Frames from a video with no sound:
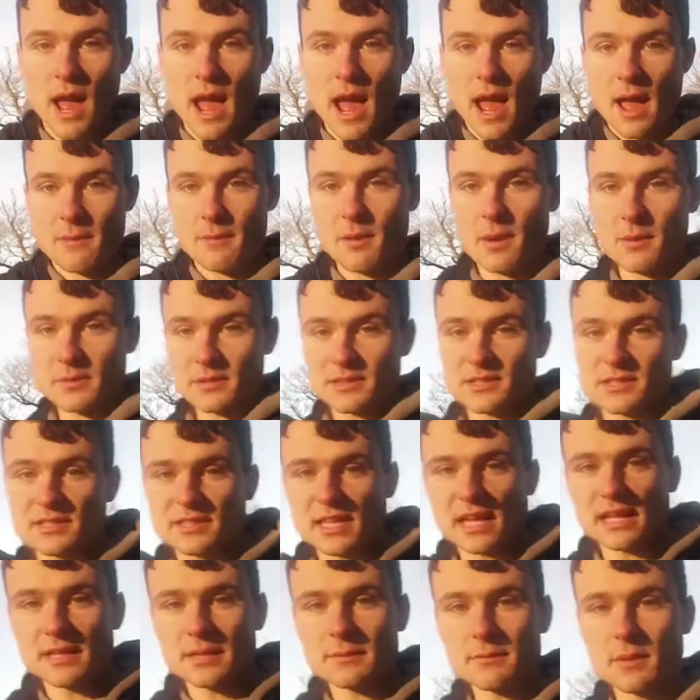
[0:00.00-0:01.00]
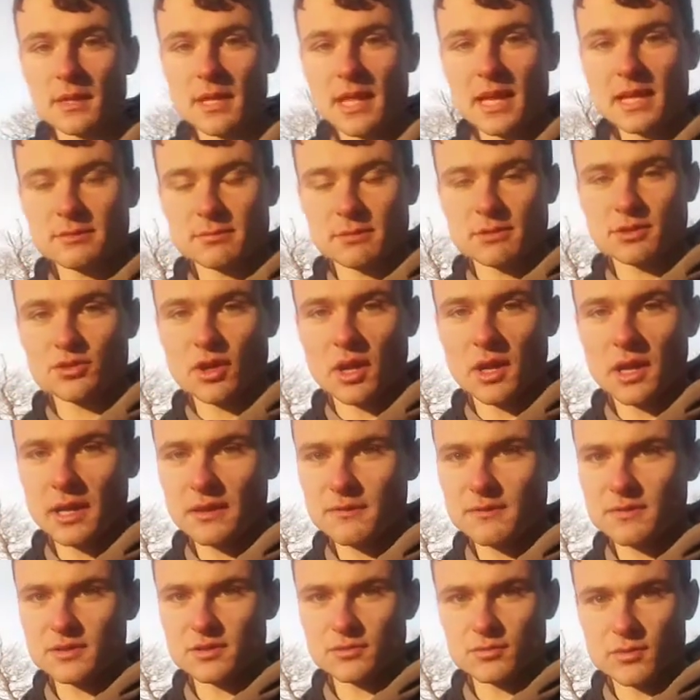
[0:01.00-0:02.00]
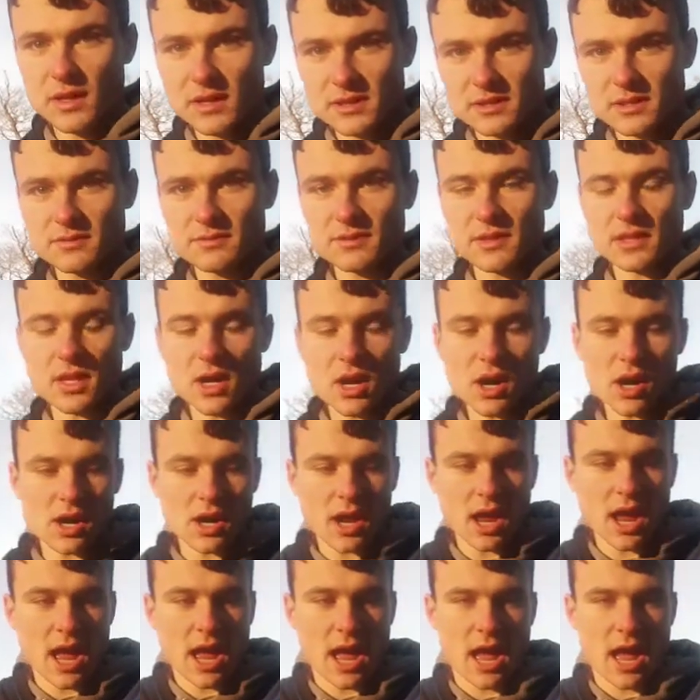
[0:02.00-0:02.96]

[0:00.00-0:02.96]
I'm extending my legs. My stride length is relatively long.